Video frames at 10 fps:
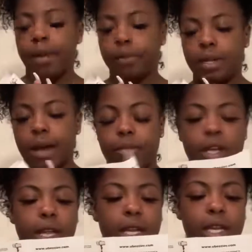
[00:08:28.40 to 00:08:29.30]
When I'm
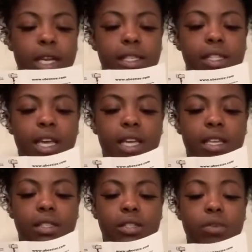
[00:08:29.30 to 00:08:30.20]
reading it, it
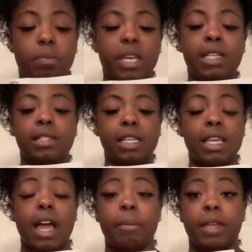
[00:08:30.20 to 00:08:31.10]
says
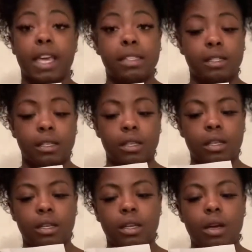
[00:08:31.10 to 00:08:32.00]
UBeeSize.
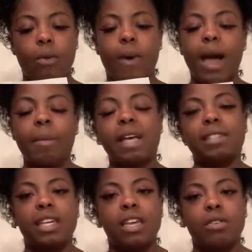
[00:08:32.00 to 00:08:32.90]
Why am I
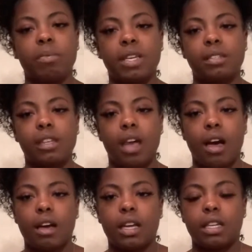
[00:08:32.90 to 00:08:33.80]
saying UBeeSize,
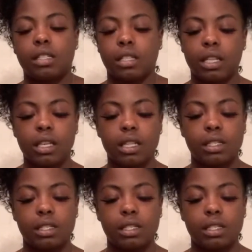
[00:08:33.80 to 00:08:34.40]
y'all? And it clearly